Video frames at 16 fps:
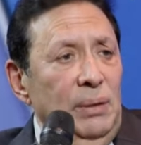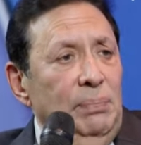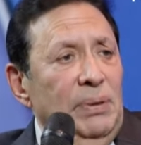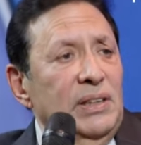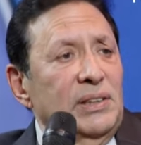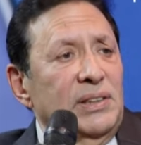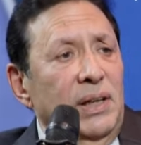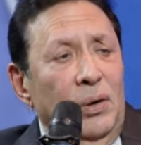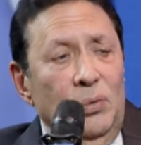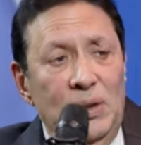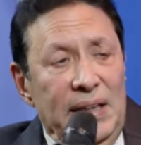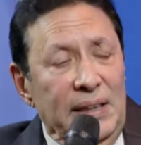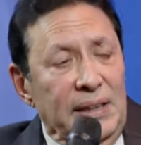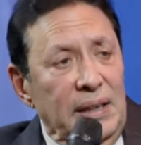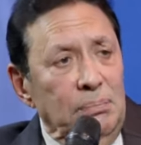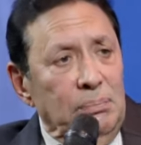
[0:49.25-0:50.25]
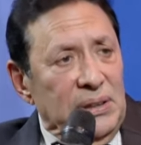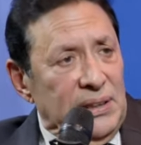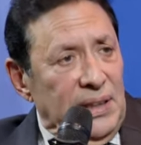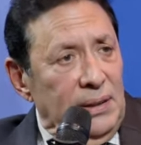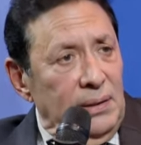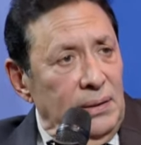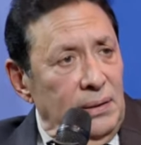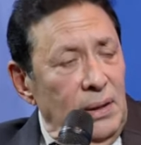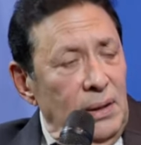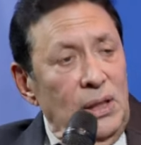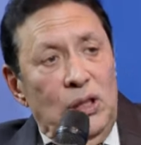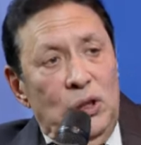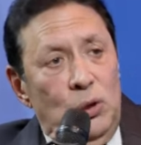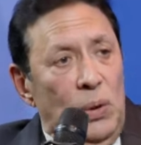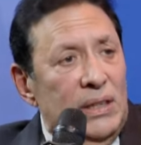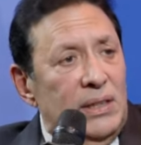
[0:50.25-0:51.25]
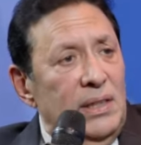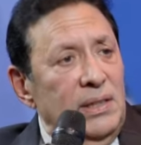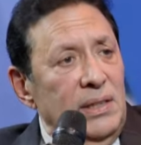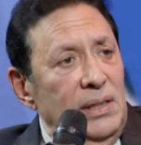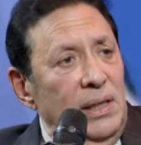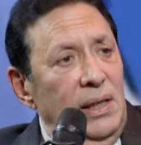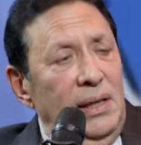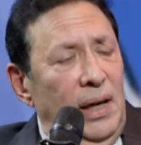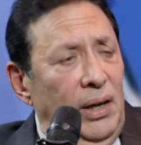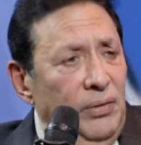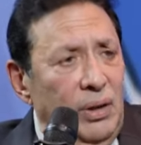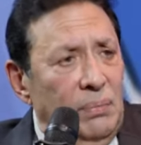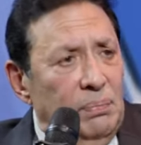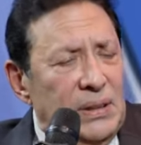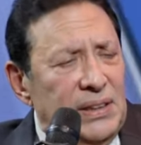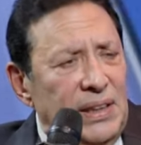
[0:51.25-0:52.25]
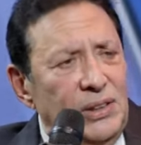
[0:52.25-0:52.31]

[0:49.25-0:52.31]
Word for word: it's around 18%. US is nearly 100%.